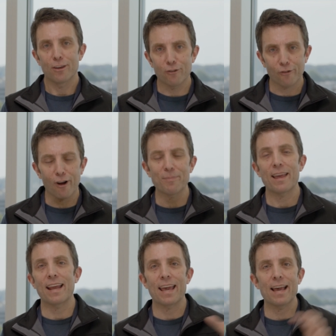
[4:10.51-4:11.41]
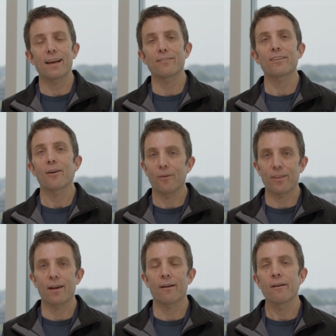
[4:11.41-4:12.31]
You drop that AI skill
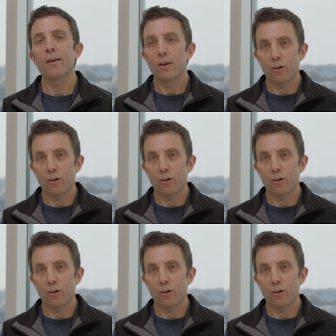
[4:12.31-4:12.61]
there,